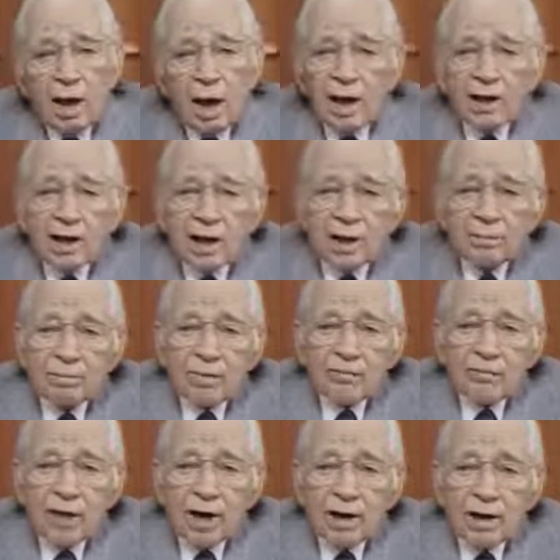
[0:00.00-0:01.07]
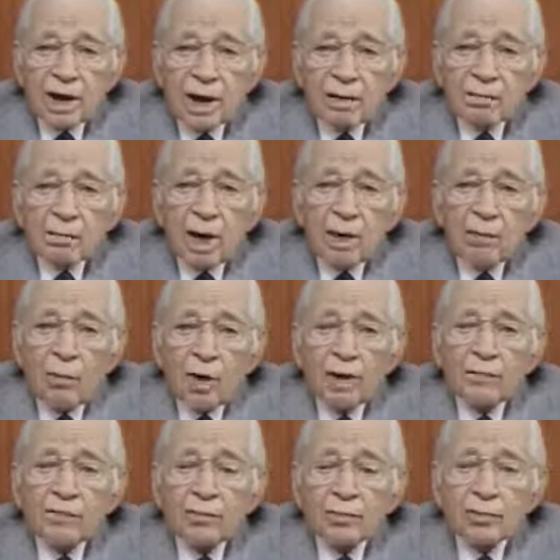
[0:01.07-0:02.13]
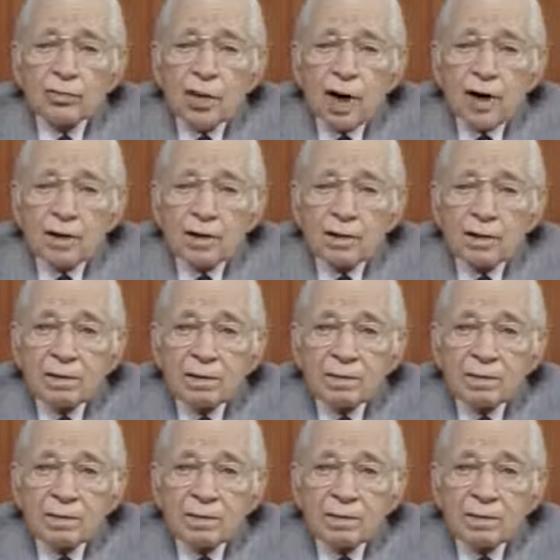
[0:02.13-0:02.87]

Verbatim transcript: I came to find out my wife was right